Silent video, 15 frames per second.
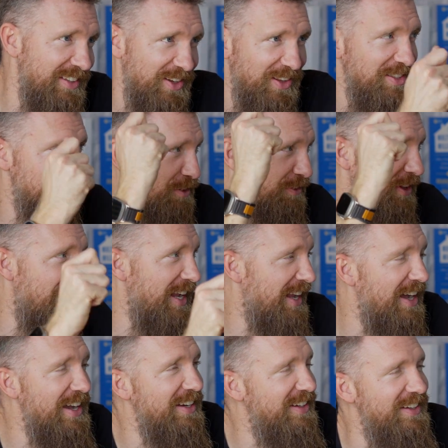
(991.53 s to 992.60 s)
let's go fly a
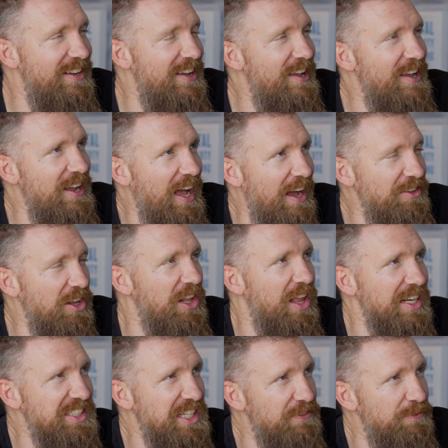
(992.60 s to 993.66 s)
kite. And I've done a lot
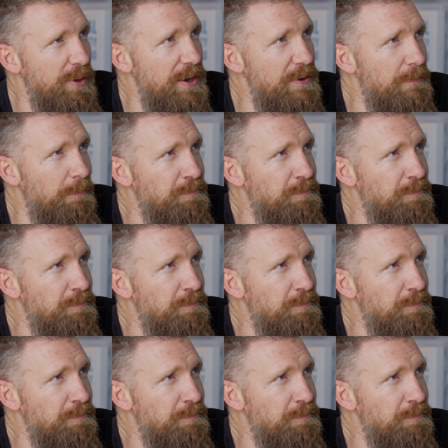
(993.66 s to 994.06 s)
of stuff, but